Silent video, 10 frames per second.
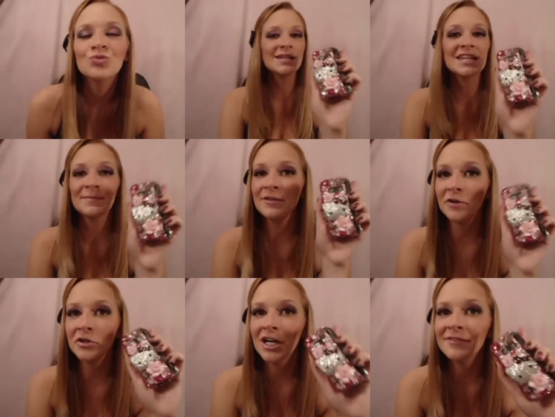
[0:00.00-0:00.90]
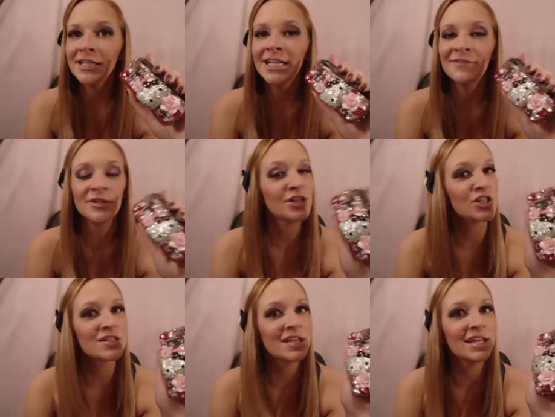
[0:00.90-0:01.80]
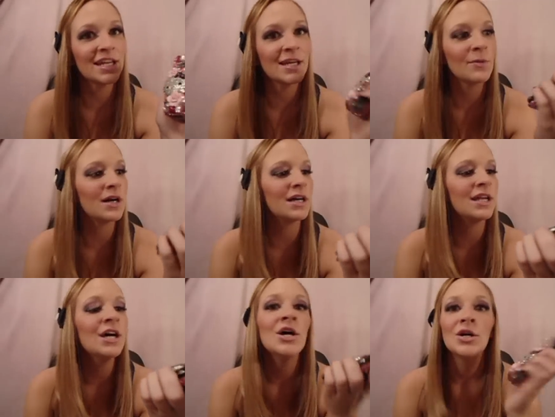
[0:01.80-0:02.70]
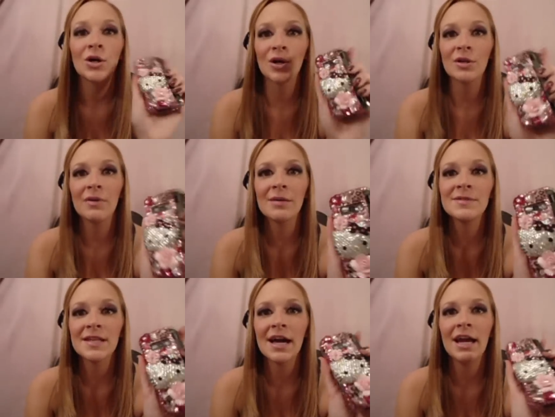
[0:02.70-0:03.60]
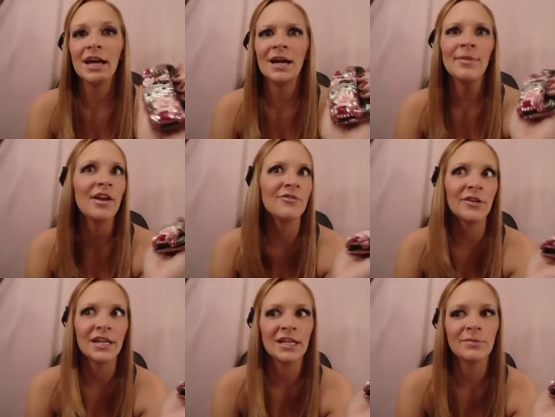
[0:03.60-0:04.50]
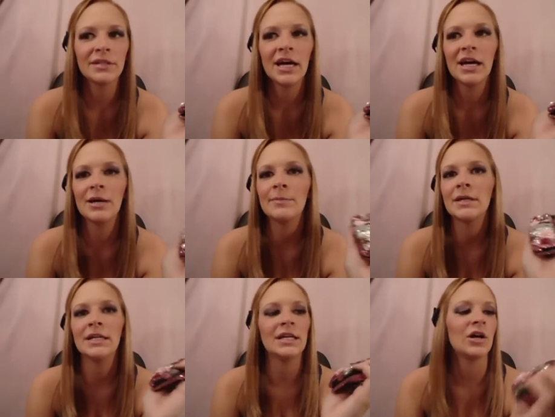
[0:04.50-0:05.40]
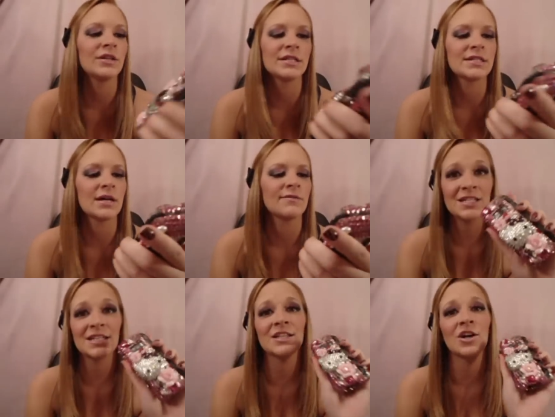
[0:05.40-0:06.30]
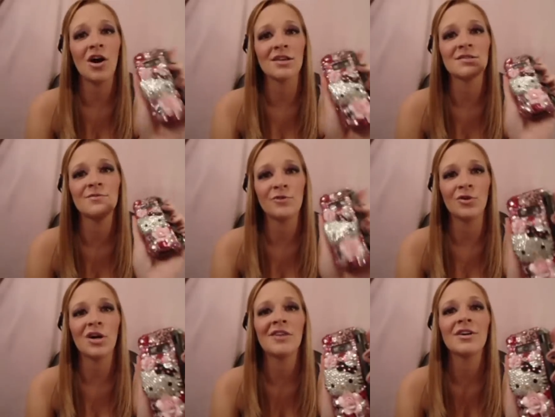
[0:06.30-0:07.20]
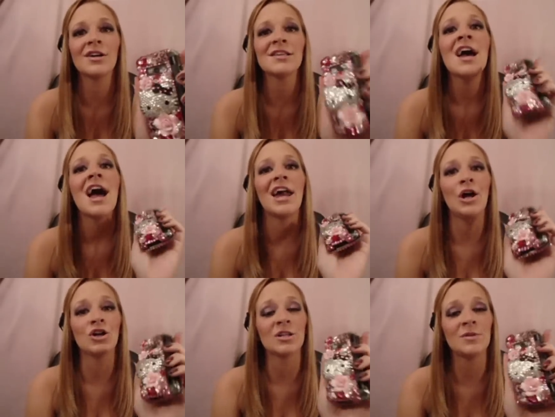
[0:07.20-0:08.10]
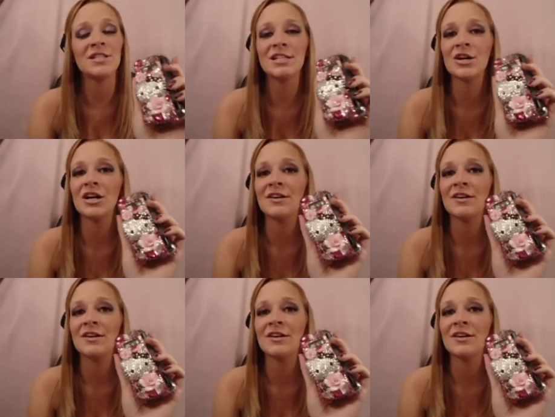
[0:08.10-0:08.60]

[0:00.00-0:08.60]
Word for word: If you guys like my phone cover, if you're interested in getting one, go to the website. I'm not affiliated with them and all this stuff. I just think they're awesome phone covers. And I hooked up to deal.